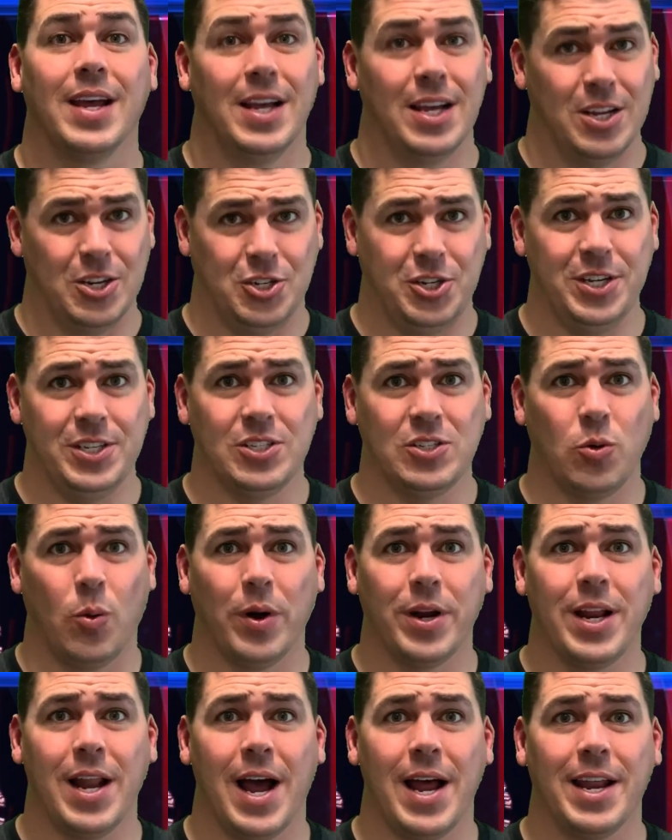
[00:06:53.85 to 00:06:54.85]
She's
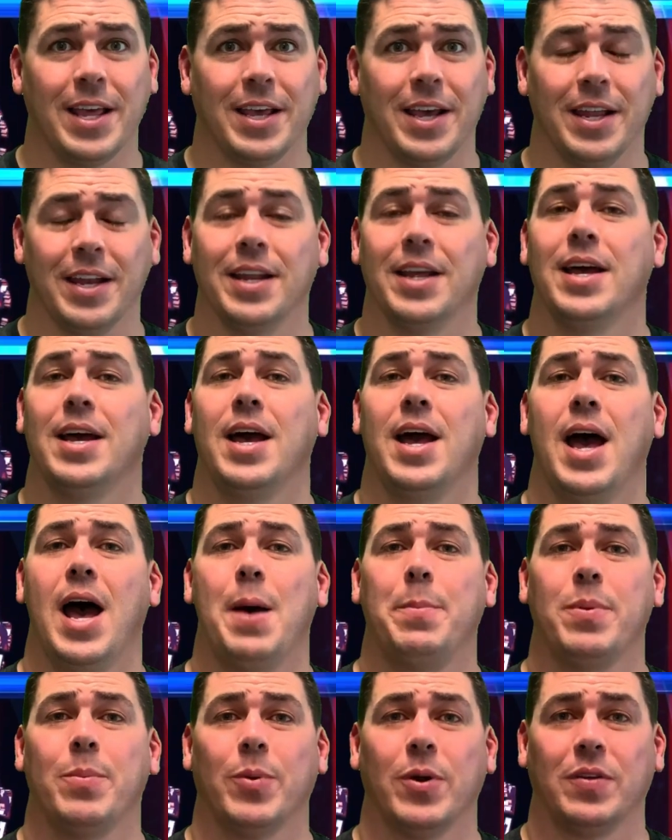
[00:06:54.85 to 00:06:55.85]
29 again.
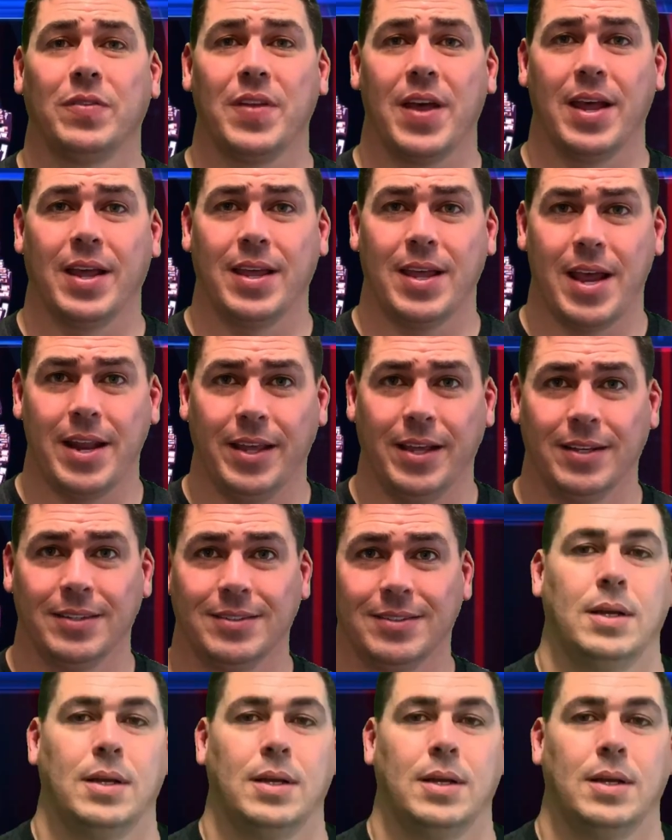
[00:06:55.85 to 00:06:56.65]
Happy birthday, Katie.